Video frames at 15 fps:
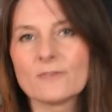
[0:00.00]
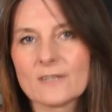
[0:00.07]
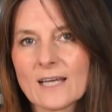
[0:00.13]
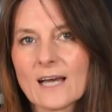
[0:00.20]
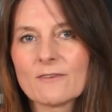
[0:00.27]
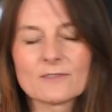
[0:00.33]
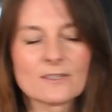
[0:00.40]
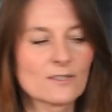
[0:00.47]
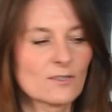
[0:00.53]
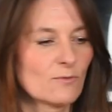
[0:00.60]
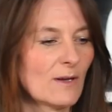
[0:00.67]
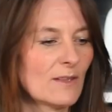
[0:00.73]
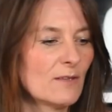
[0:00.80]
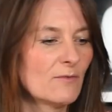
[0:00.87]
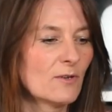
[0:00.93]
after
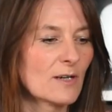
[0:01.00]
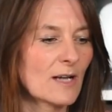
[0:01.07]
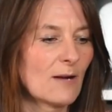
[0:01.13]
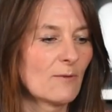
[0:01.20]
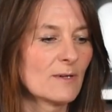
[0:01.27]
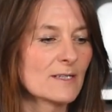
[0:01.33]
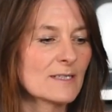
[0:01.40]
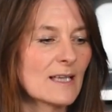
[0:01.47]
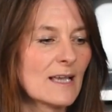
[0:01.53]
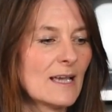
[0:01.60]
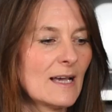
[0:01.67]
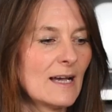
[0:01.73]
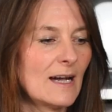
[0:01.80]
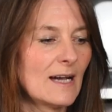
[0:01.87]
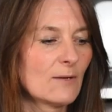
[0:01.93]
24 hours,
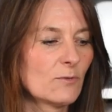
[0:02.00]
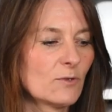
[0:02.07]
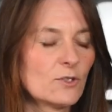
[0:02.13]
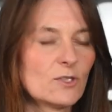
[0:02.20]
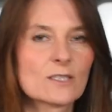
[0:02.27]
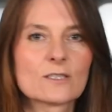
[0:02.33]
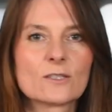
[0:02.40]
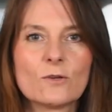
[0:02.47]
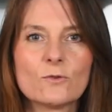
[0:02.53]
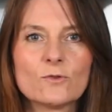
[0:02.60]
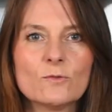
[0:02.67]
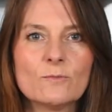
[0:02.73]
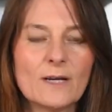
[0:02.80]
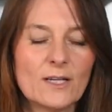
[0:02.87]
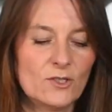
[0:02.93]
I would just go
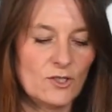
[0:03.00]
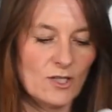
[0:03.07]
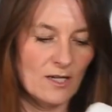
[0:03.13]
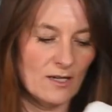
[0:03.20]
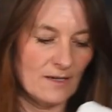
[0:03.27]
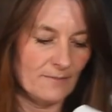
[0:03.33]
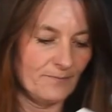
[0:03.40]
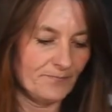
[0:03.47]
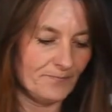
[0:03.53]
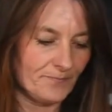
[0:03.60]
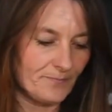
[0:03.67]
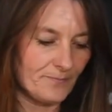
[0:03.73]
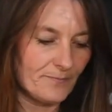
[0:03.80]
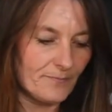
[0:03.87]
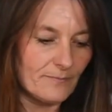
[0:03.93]
to my jar
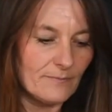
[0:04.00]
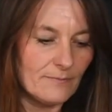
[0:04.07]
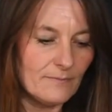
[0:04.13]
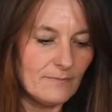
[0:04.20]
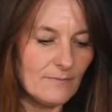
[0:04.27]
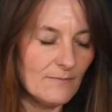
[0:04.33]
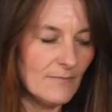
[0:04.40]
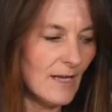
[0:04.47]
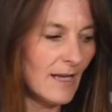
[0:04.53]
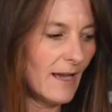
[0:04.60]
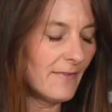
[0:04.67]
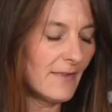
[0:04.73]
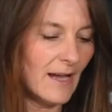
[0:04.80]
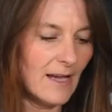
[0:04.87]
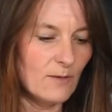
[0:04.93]

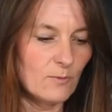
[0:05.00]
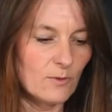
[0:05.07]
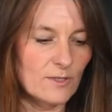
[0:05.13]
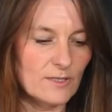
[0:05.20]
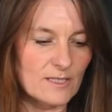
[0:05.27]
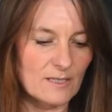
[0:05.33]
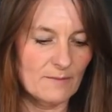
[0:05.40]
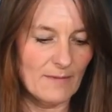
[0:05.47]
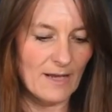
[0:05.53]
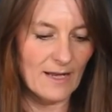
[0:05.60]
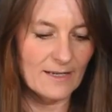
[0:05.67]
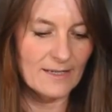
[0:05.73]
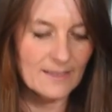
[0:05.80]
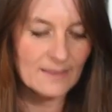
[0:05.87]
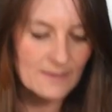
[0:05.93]
and I would
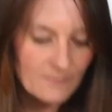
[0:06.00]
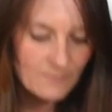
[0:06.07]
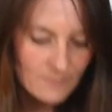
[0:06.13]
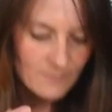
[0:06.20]
smell it